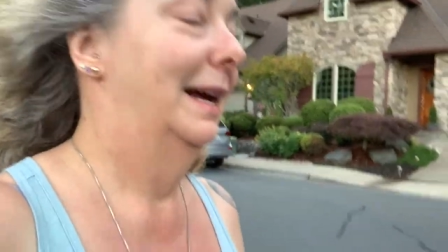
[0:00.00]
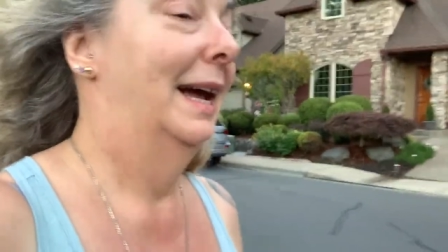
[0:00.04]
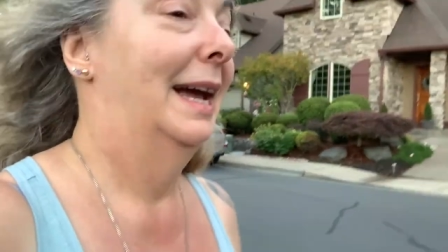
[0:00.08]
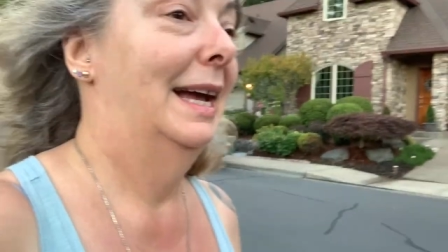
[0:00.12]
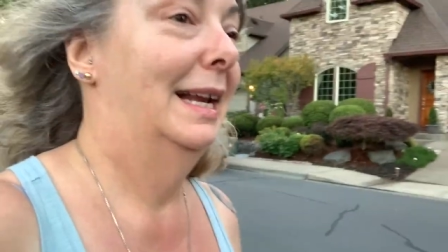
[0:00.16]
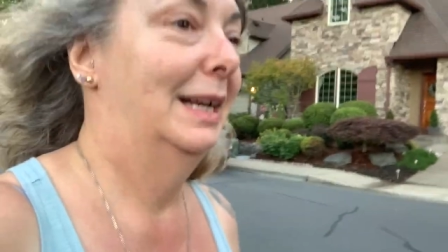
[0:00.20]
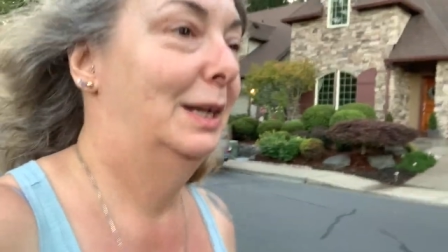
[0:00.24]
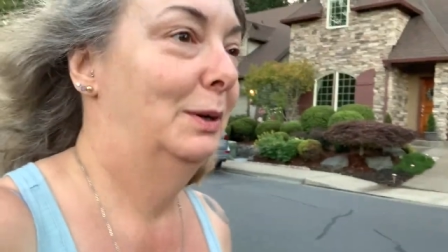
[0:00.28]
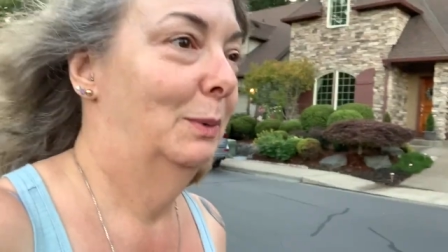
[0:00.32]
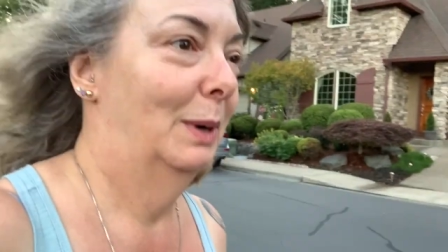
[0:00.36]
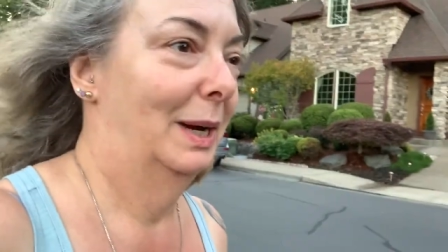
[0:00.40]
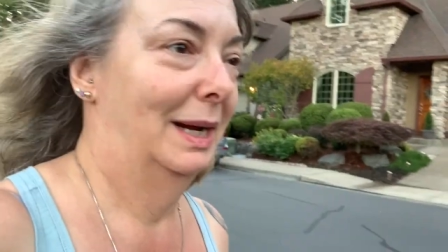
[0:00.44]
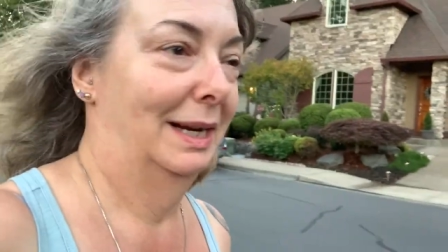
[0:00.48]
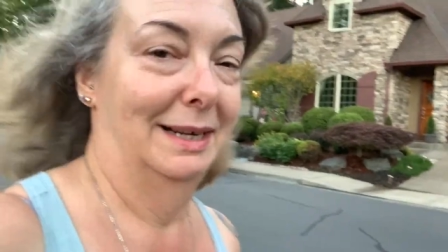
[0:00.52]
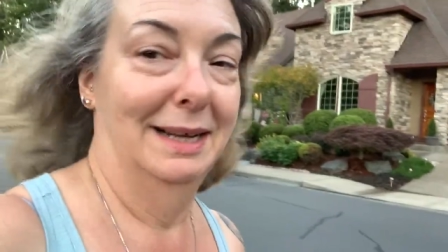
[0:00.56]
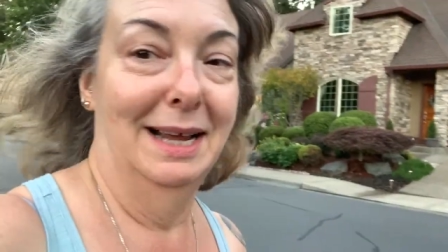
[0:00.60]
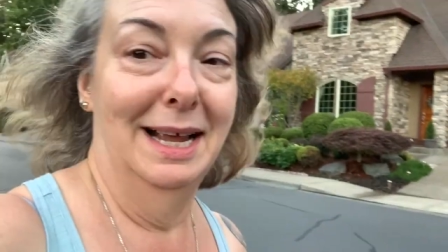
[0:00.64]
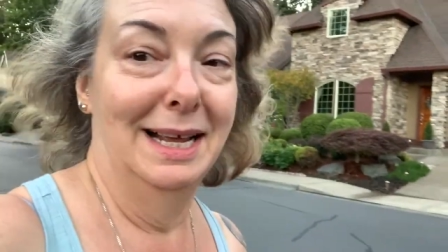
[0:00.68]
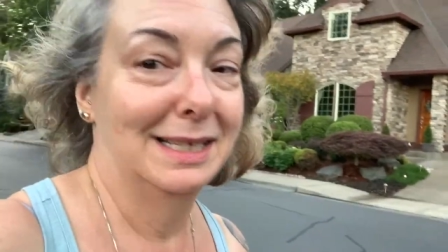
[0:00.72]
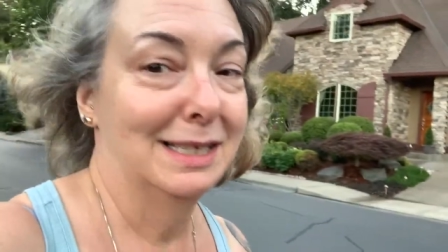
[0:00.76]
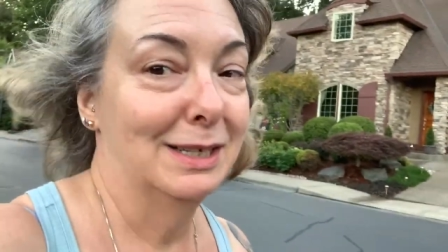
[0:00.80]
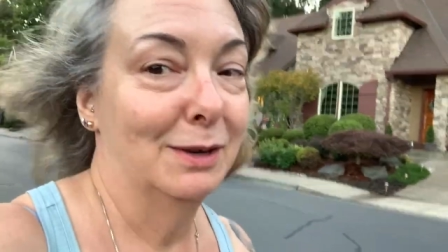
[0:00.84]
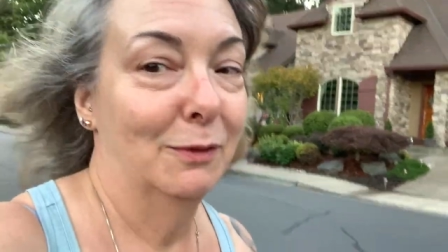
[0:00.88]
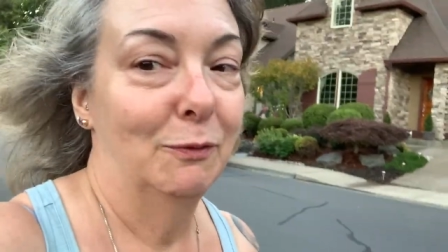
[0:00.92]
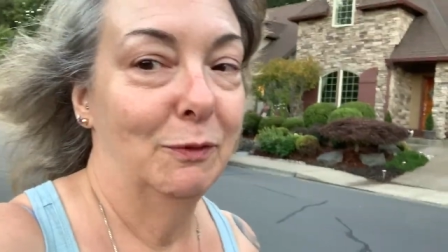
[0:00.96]
Anyway,
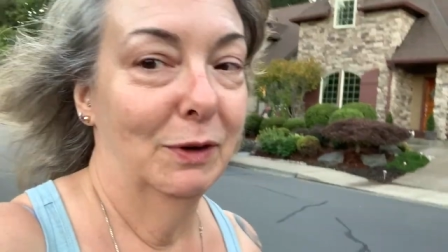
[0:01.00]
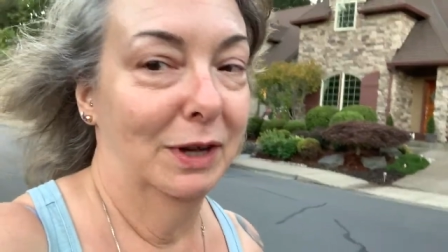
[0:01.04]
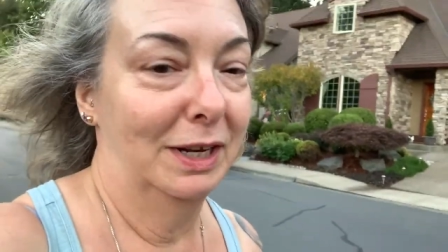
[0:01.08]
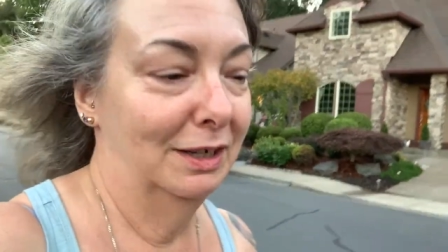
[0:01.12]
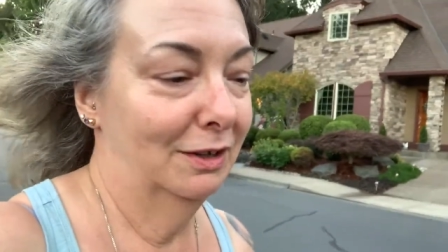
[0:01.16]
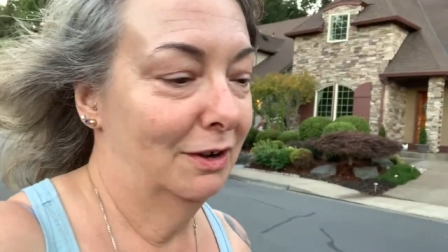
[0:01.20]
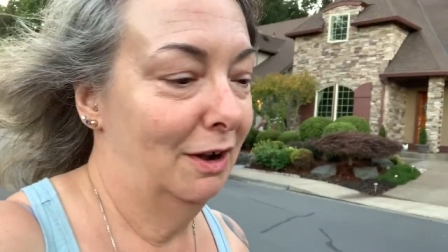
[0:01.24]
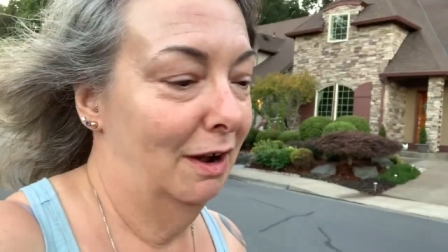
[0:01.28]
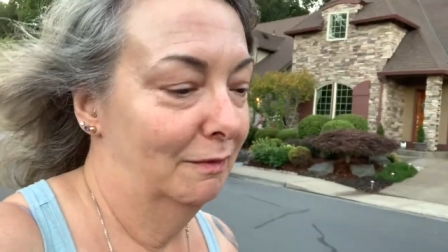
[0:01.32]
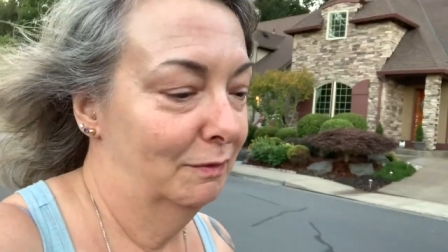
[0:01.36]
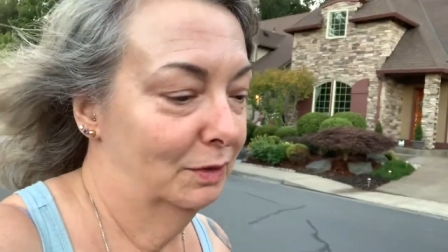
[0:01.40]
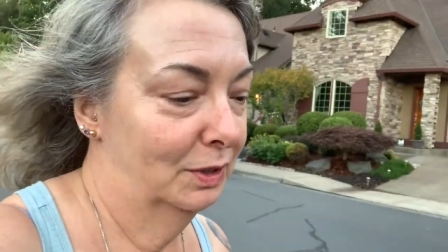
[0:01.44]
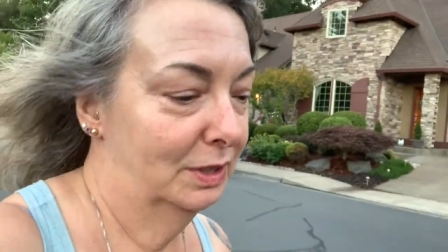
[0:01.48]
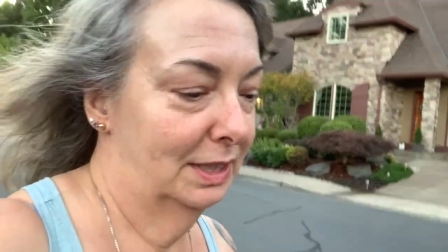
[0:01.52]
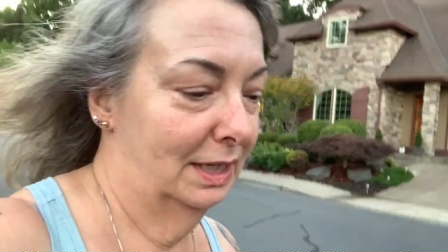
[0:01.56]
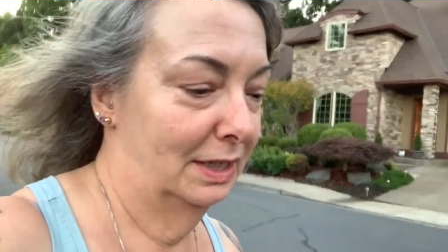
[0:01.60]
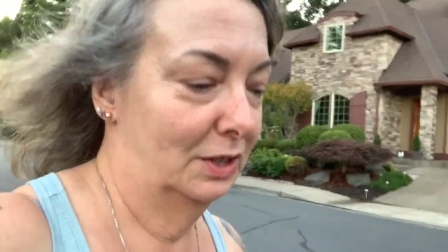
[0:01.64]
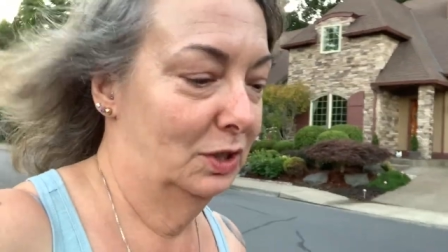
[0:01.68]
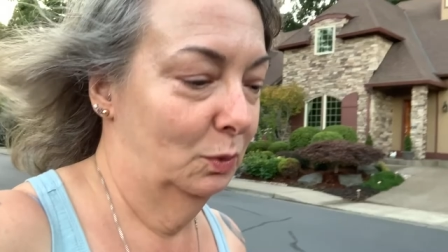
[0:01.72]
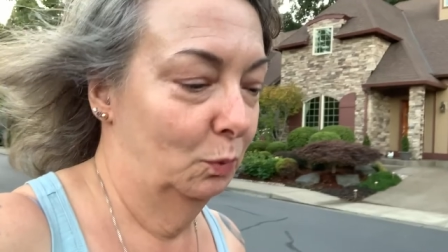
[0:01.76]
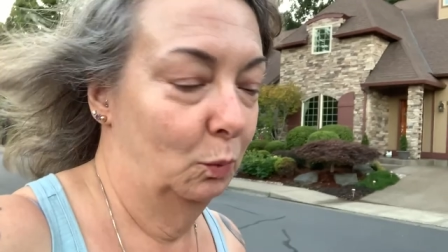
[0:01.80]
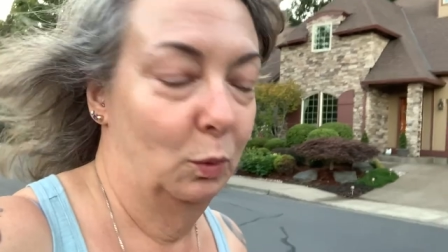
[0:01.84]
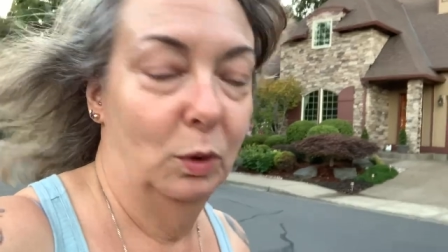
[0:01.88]
it's a fun conversation.